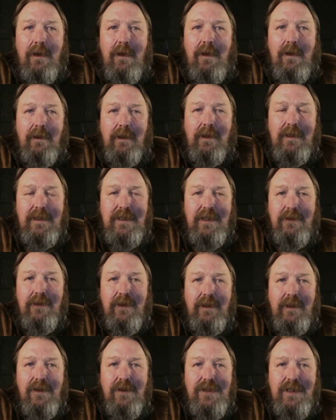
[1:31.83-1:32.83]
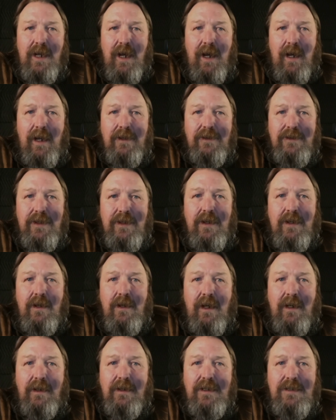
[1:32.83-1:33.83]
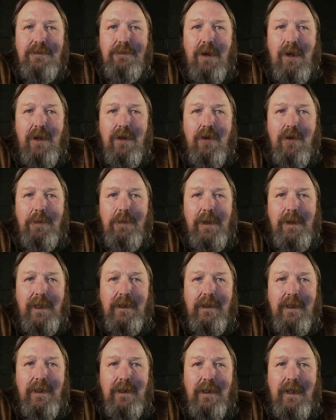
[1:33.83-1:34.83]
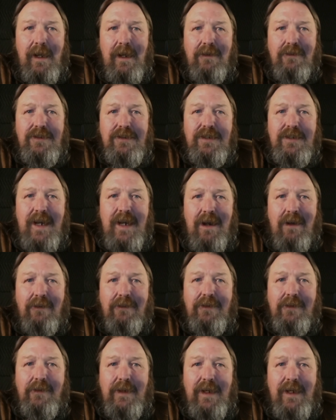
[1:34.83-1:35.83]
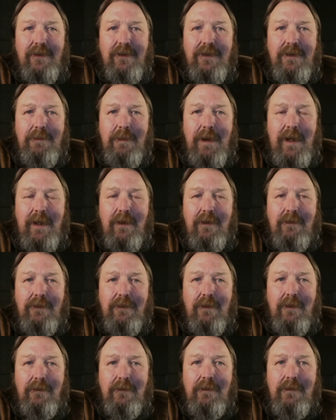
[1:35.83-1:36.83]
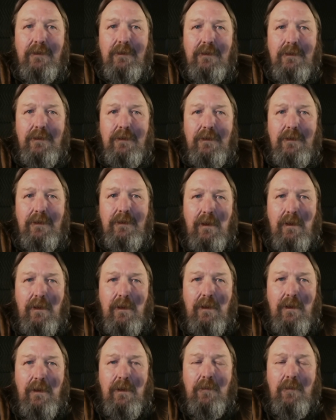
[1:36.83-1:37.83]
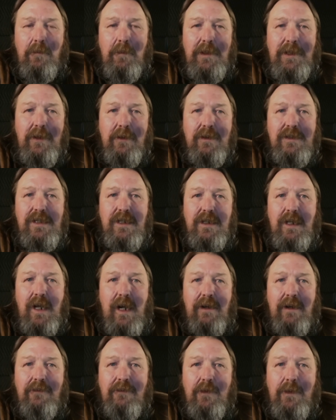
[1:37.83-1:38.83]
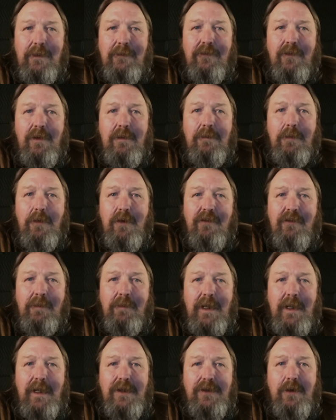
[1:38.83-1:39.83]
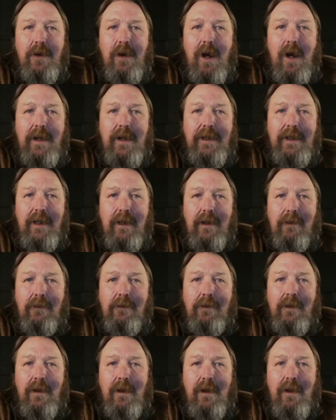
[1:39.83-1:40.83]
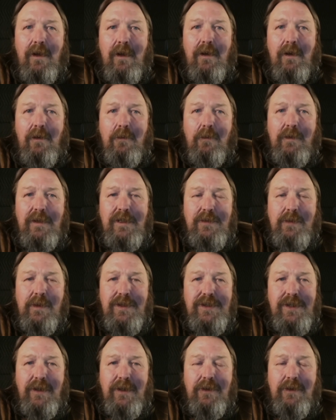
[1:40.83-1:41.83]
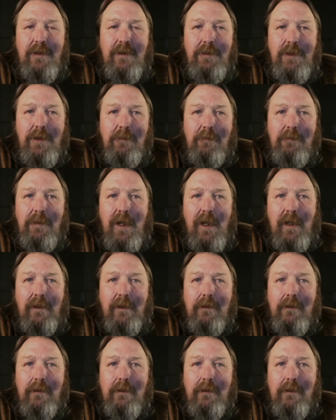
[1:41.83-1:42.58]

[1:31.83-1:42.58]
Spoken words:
considering their size and the small opening that allows sound to enter the microphone. But there is a lot of room for improvement in your audio when switching to a boom mic.